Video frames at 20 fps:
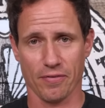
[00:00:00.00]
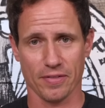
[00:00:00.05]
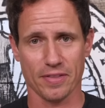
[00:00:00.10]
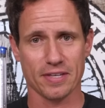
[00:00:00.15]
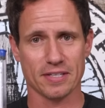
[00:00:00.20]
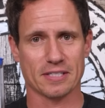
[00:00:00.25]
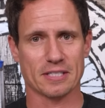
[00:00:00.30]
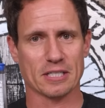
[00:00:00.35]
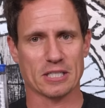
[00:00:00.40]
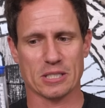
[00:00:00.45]
for
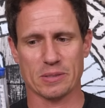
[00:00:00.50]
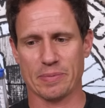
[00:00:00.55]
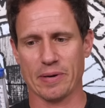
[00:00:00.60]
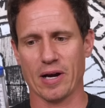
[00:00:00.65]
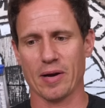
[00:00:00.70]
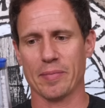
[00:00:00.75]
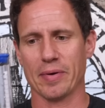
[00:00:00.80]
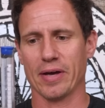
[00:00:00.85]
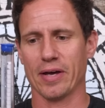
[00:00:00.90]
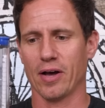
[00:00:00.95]
this
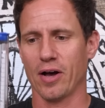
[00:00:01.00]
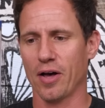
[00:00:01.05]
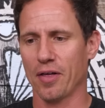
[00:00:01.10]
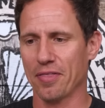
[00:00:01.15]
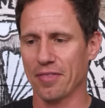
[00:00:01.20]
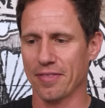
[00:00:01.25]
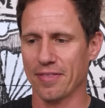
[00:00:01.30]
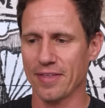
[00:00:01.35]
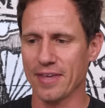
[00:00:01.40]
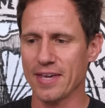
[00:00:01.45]
experiment on
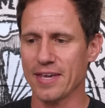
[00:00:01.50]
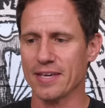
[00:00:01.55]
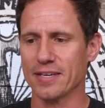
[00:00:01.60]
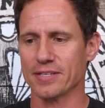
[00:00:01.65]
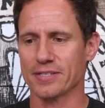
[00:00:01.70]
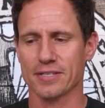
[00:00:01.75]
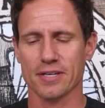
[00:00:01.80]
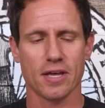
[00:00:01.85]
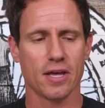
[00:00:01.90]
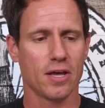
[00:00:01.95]

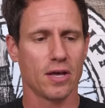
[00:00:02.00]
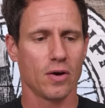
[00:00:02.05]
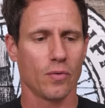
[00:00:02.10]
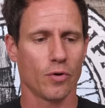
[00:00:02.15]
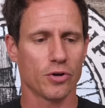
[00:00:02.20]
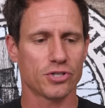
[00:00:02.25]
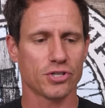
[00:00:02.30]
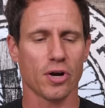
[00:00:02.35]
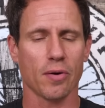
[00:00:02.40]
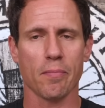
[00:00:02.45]
these,
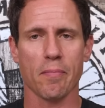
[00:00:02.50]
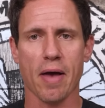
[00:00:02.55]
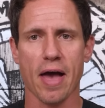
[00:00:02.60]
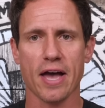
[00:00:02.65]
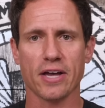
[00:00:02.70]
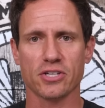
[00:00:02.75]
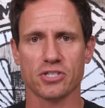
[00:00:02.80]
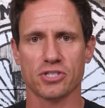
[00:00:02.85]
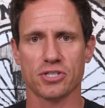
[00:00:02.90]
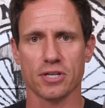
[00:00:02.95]
which are
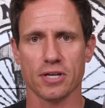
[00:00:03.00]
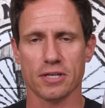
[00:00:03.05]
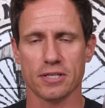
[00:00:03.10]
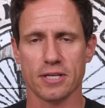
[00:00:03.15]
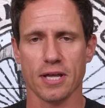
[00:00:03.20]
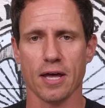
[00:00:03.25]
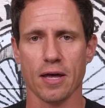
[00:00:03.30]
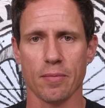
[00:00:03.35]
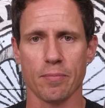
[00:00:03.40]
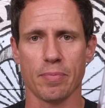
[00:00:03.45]
mash
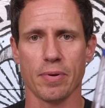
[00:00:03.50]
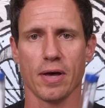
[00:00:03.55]
temp